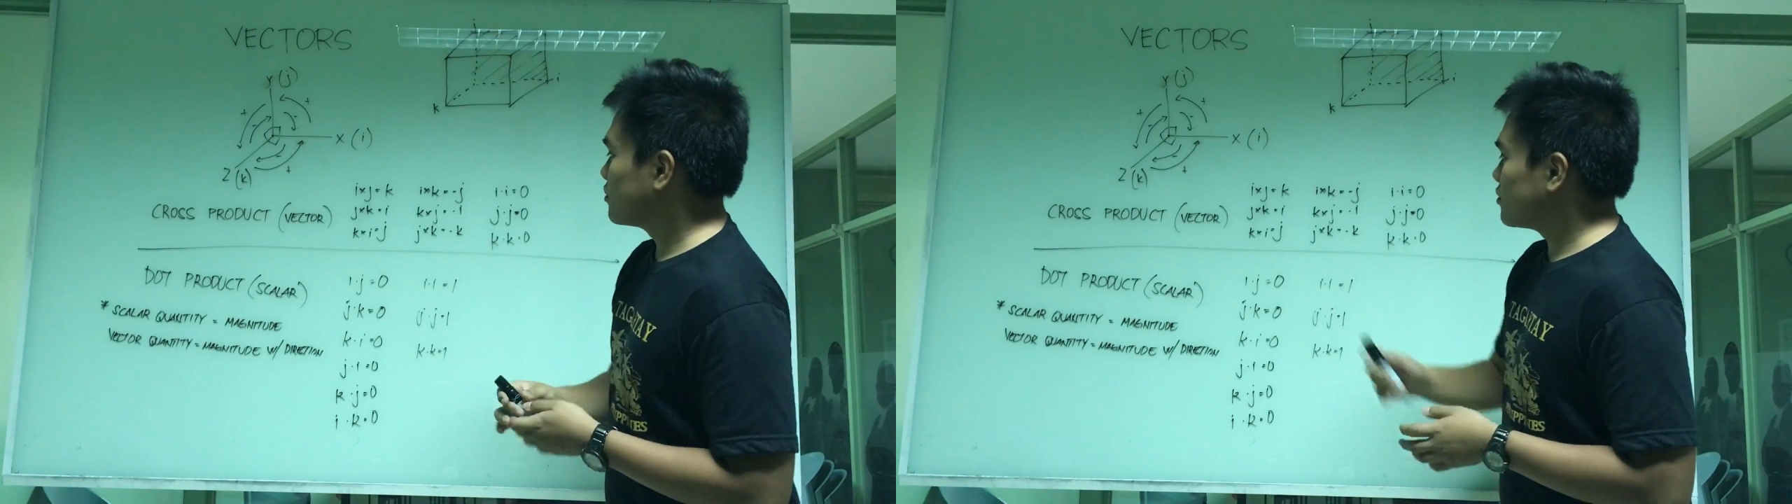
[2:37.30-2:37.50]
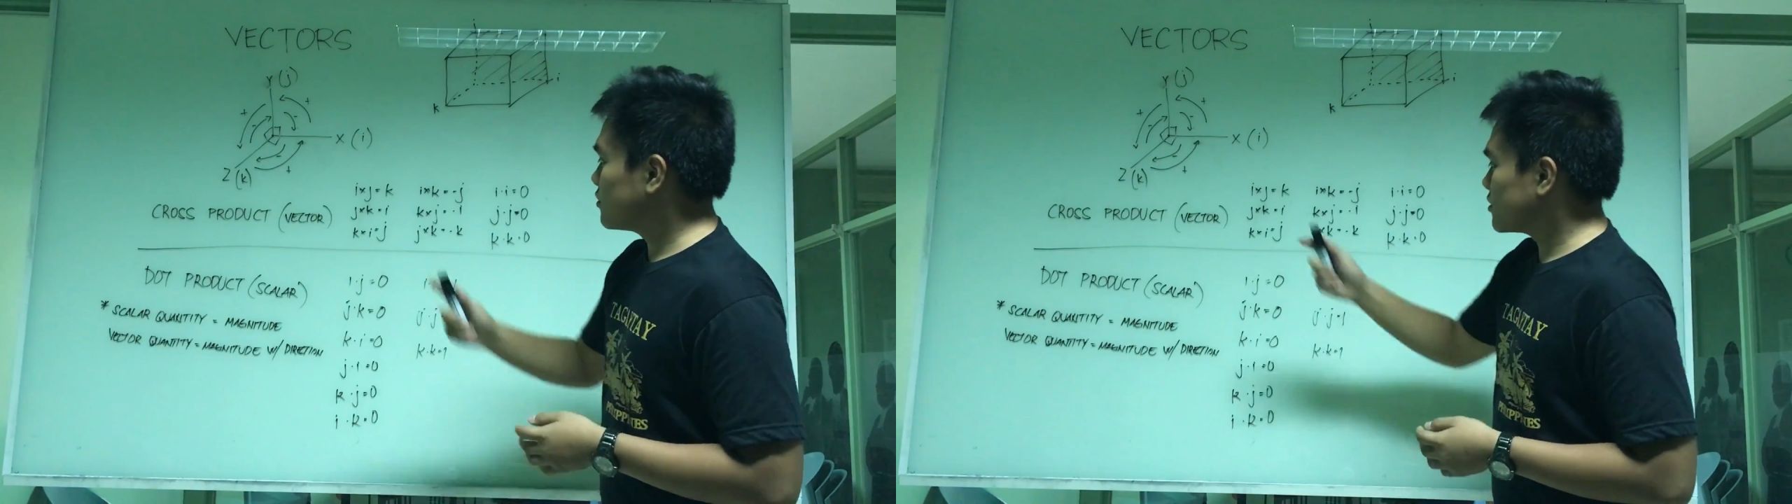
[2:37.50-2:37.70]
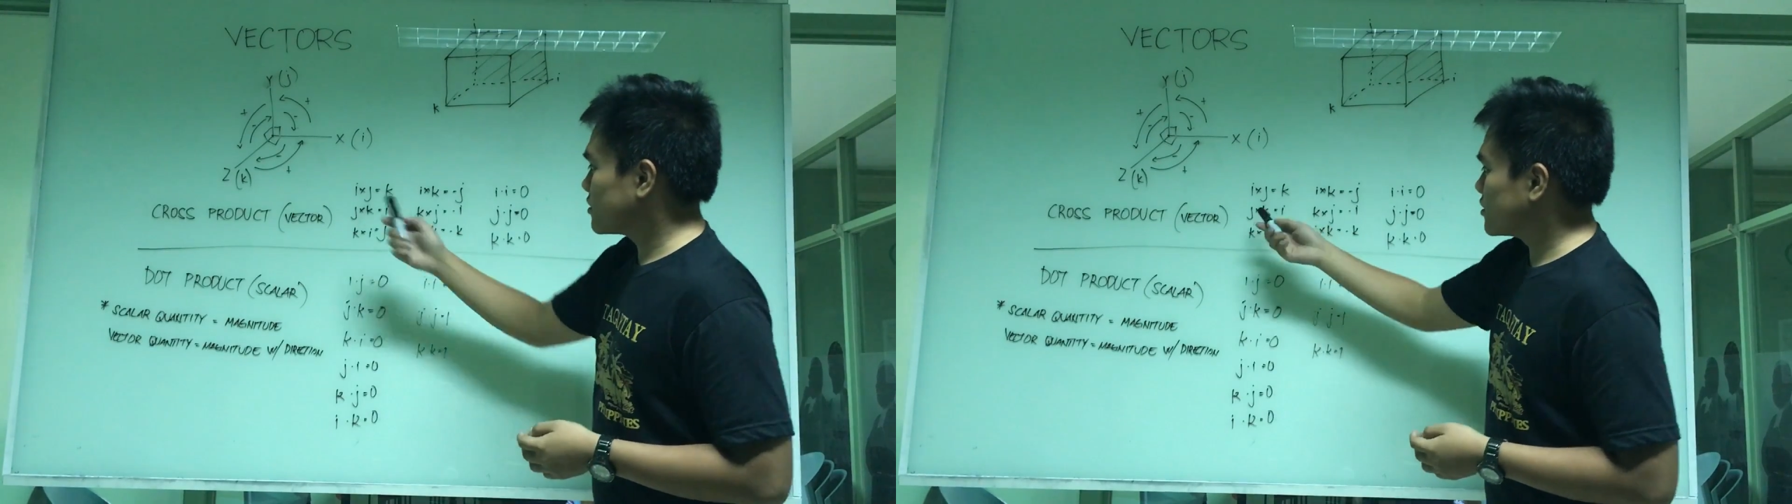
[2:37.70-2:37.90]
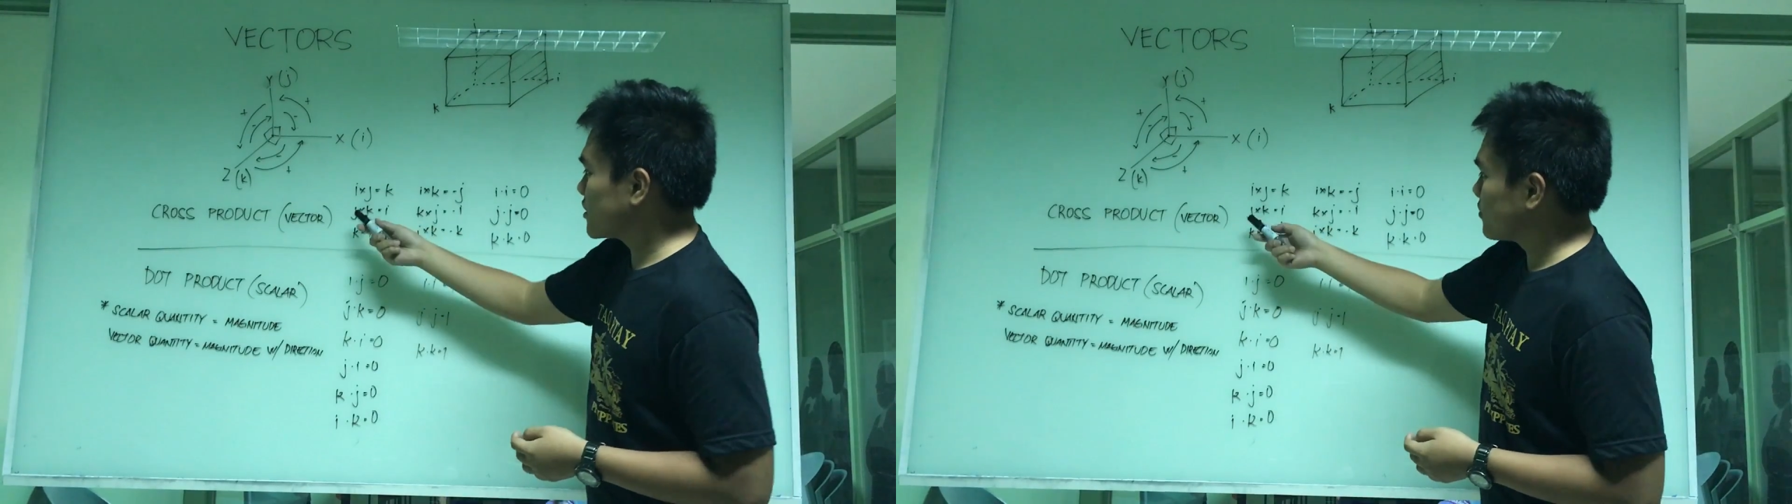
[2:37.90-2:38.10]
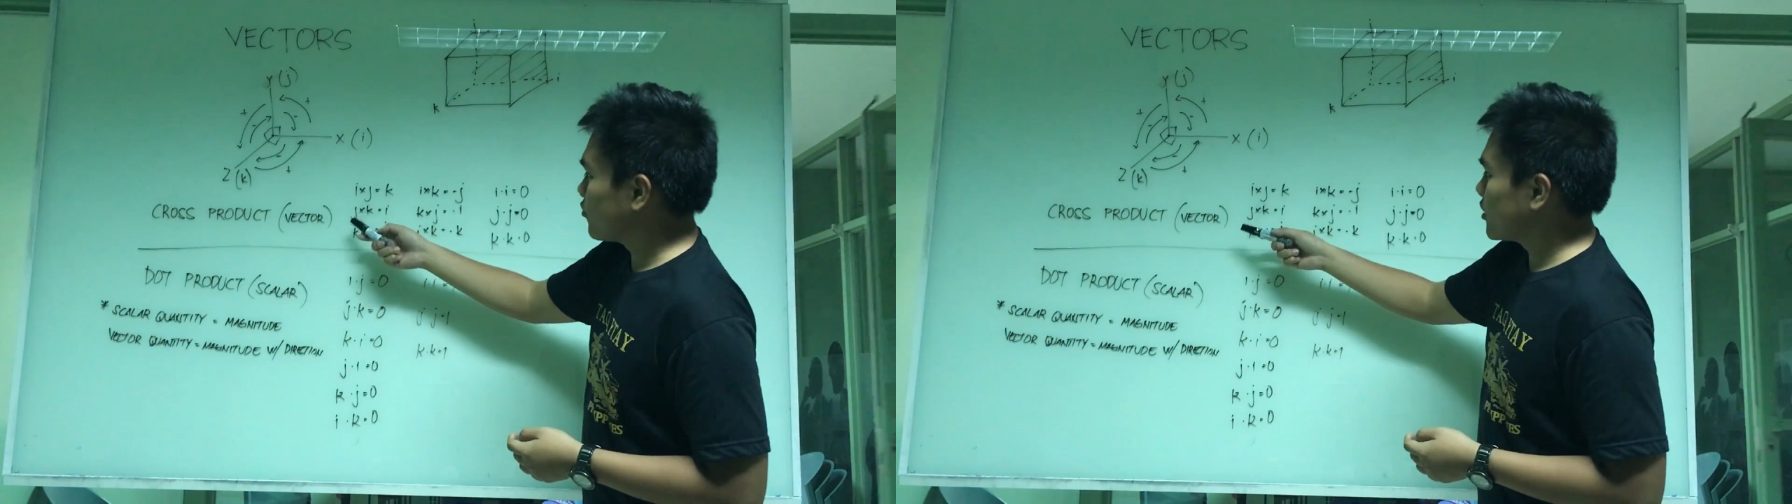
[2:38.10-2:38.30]
goes the
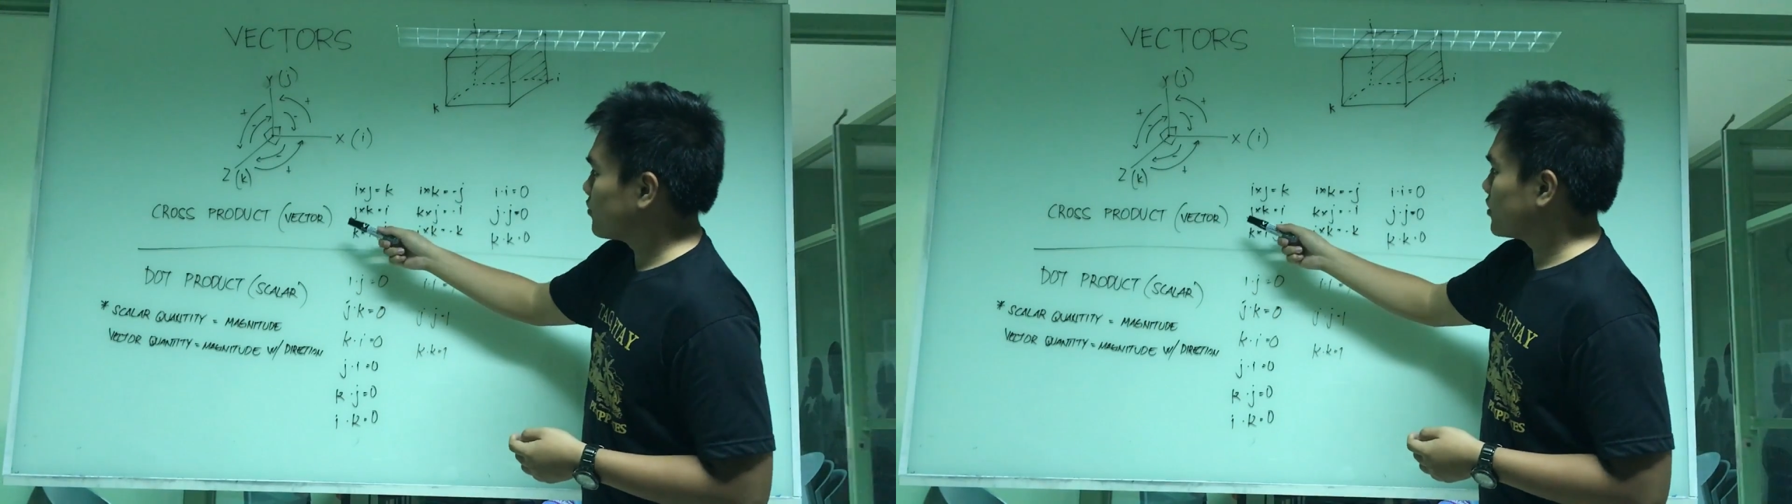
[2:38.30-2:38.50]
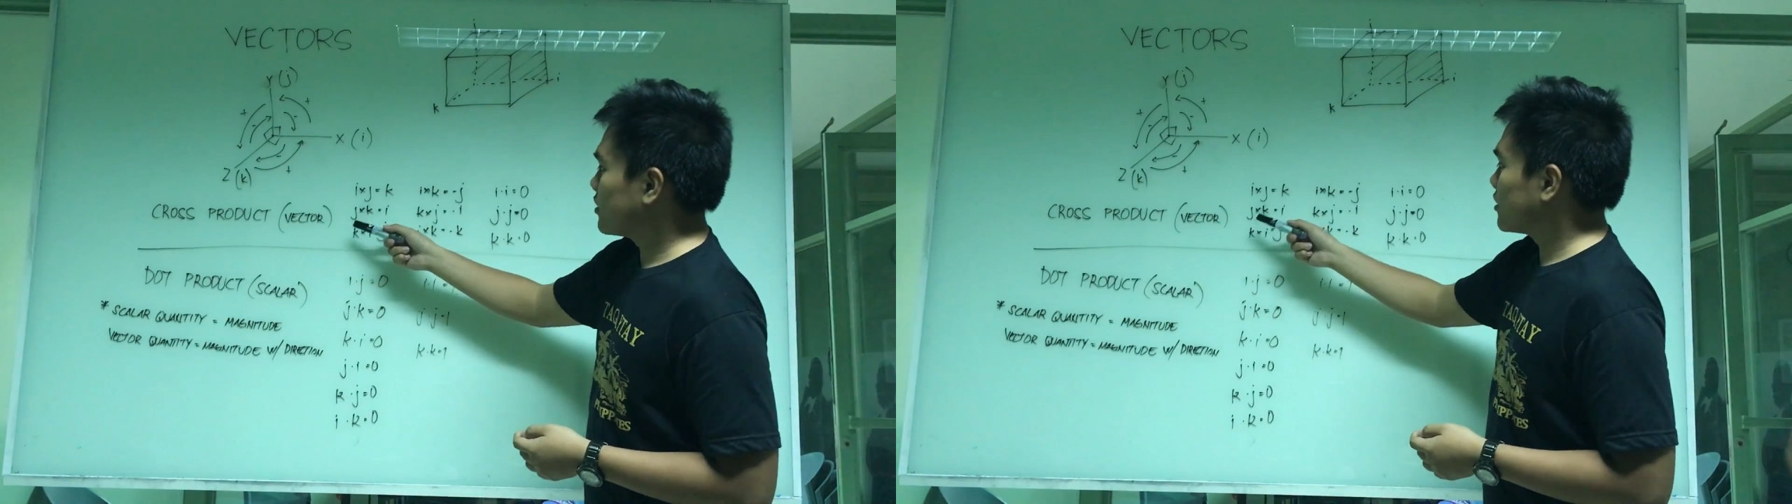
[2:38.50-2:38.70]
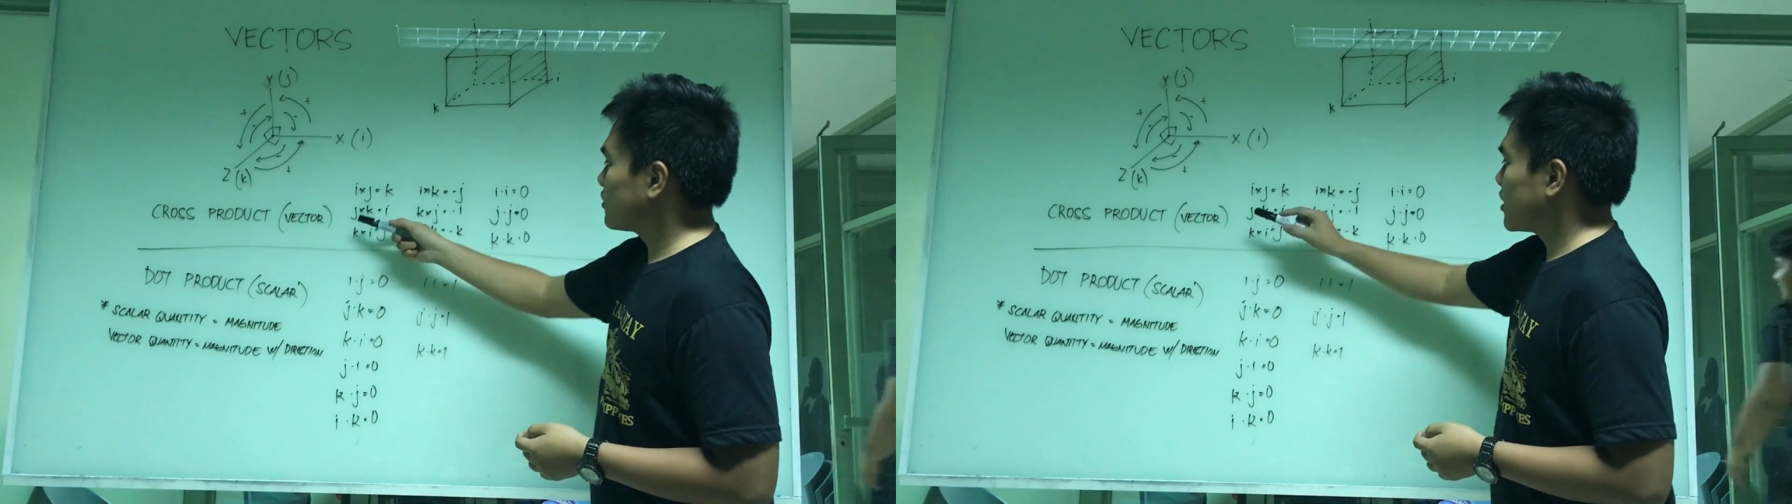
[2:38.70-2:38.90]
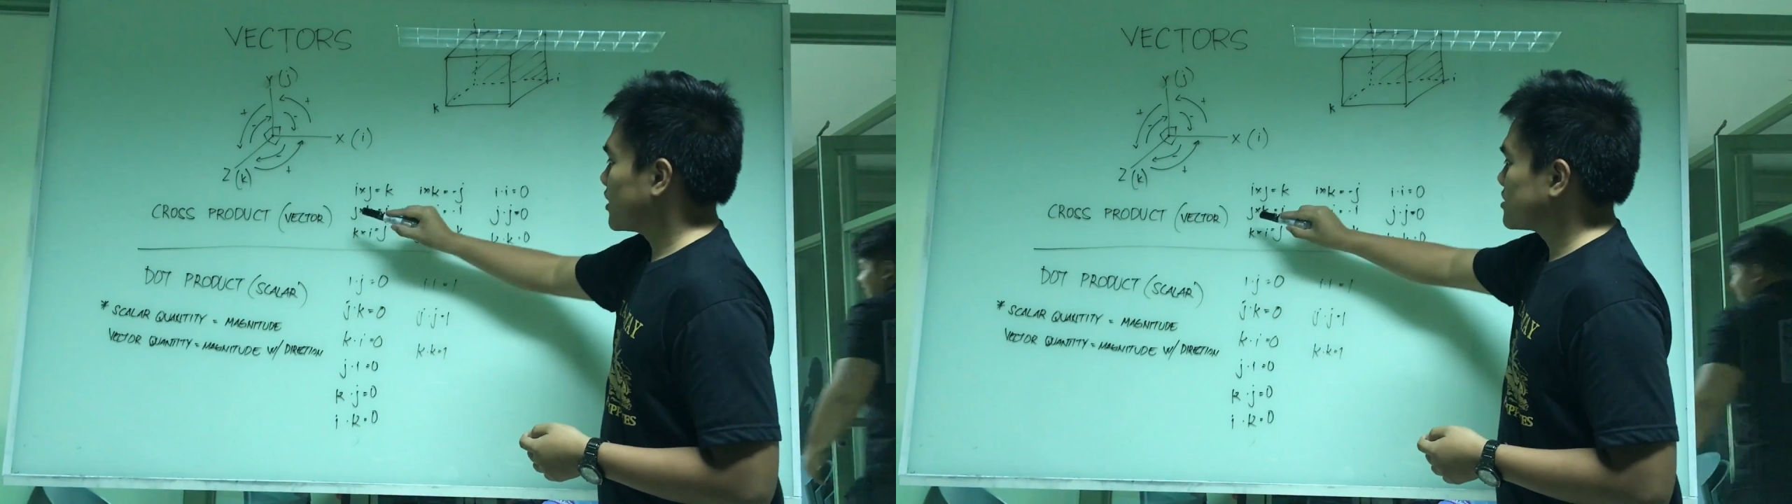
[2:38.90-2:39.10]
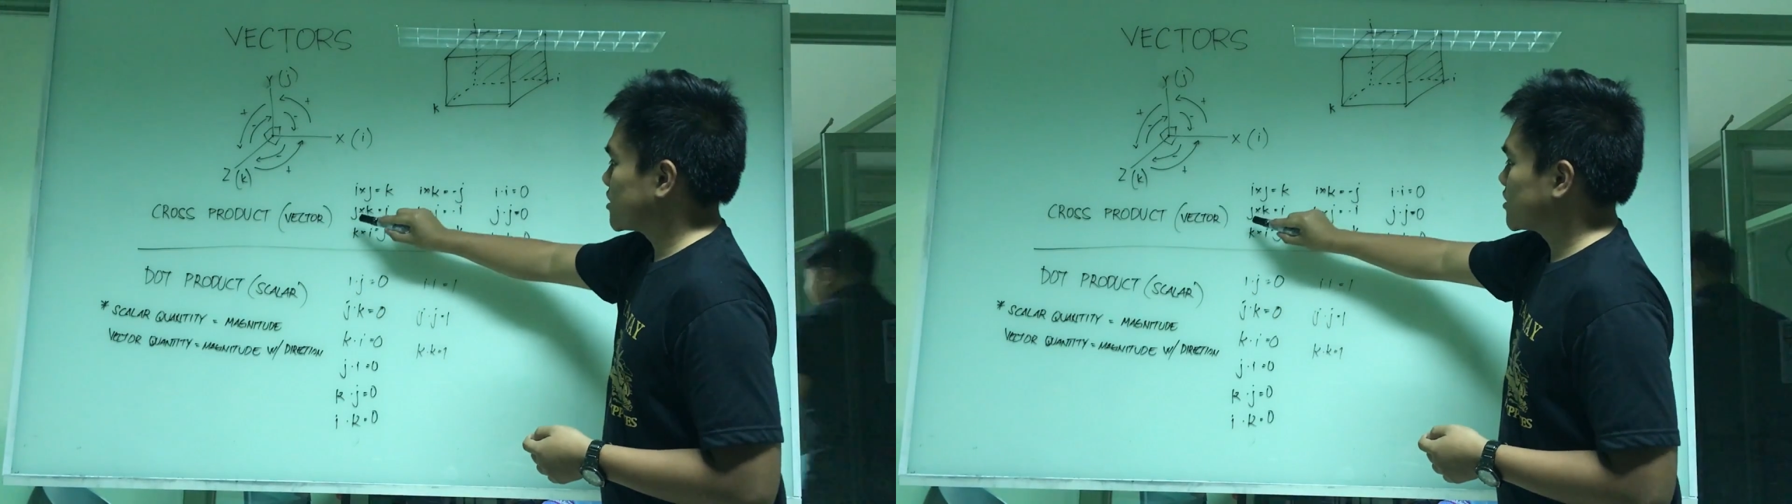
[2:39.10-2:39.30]
same way with the other
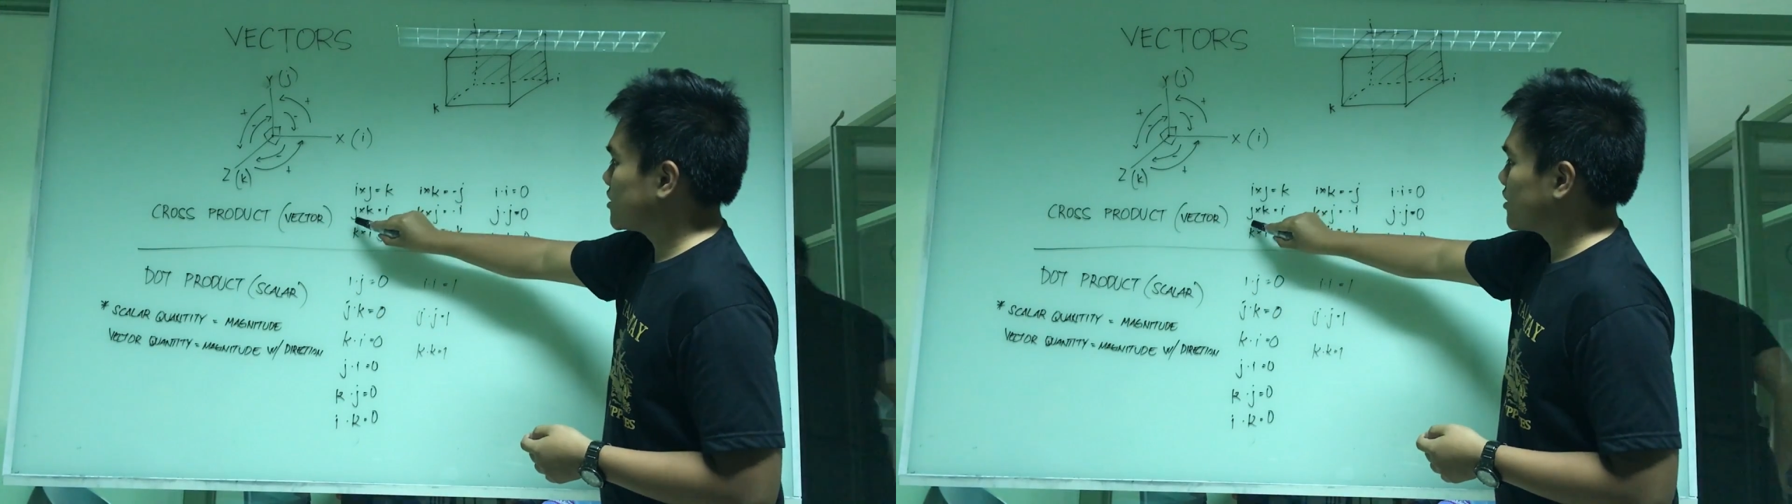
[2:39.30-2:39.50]
axes,